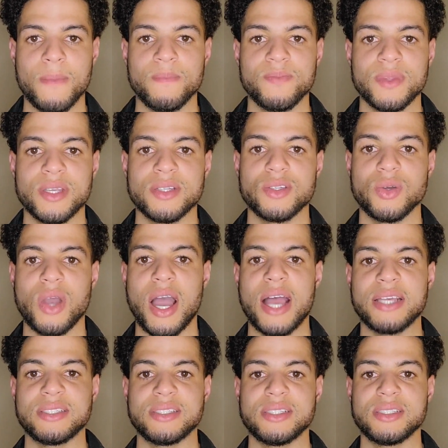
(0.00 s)
So,
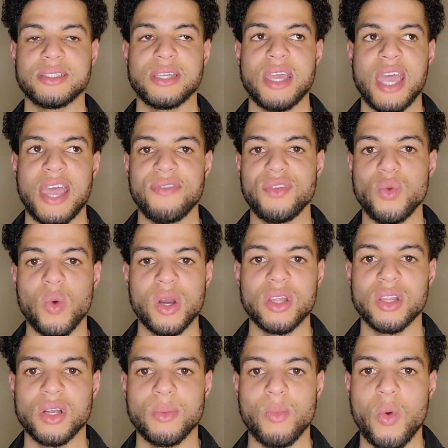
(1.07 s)
guys, just if you want to
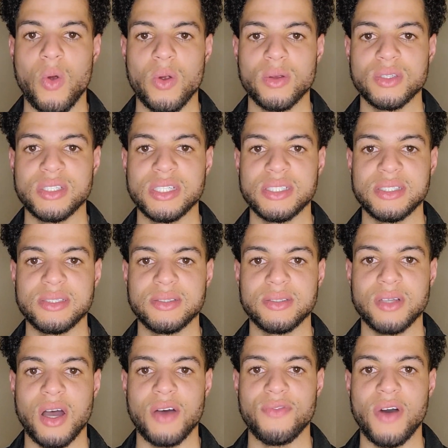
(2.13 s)
learn more, just
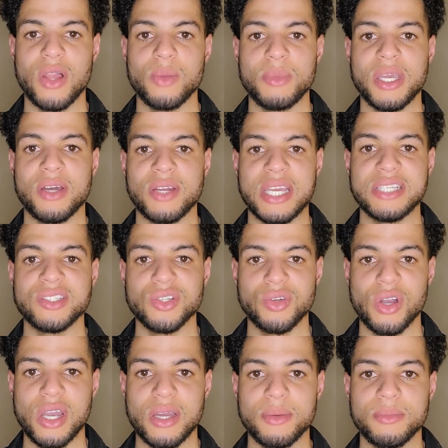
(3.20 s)
uh, follow me on
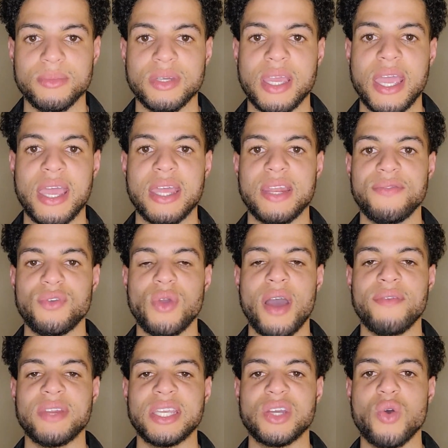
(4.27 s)
Instagram, and and if you have
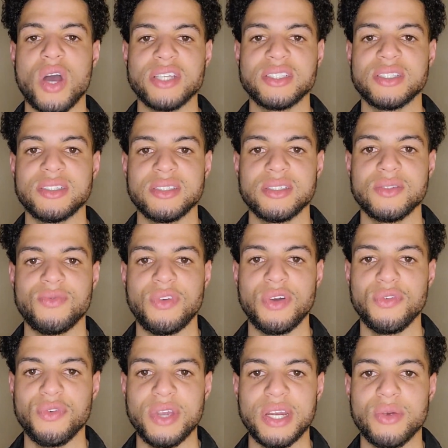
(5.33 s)
any questions, feel
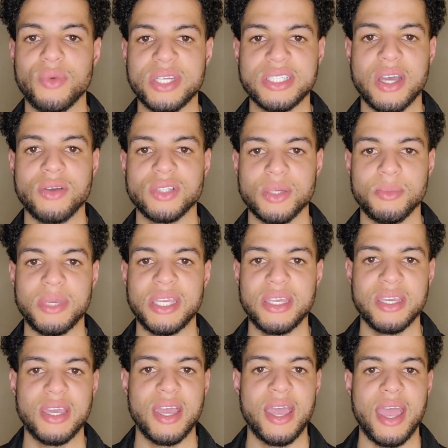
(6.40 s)
free to to reach out me
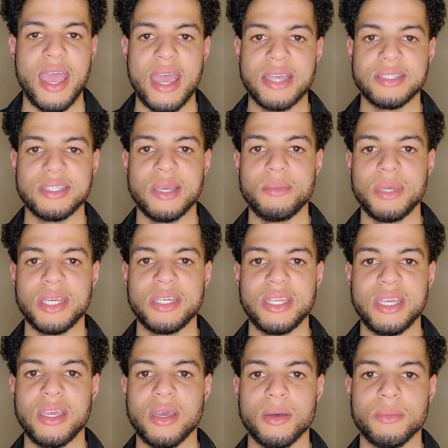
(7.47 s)
me send a
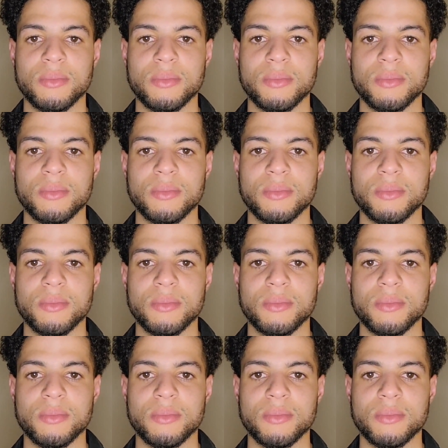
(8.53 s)
DM.